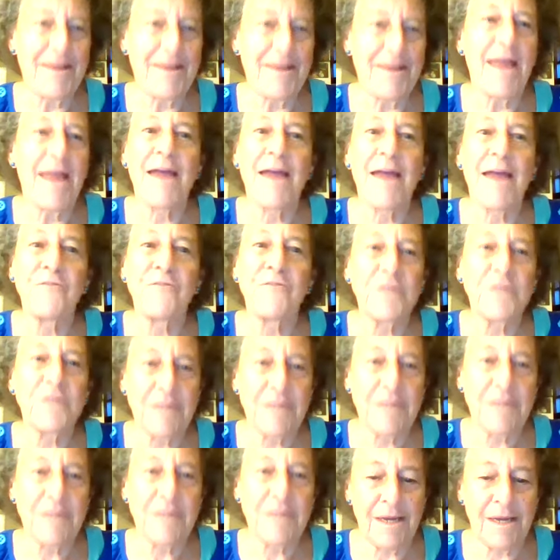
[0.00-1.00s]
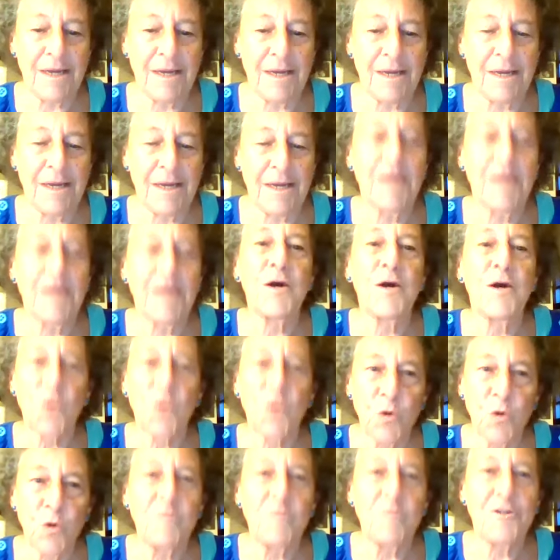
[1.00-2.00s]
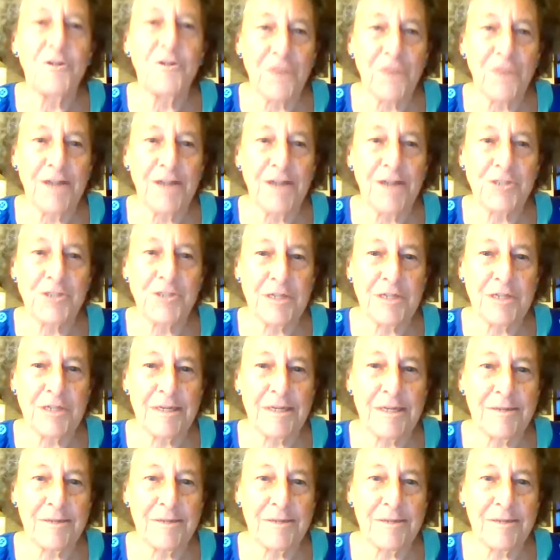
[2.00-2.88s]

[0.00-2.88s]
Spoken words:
Every day could be trash day.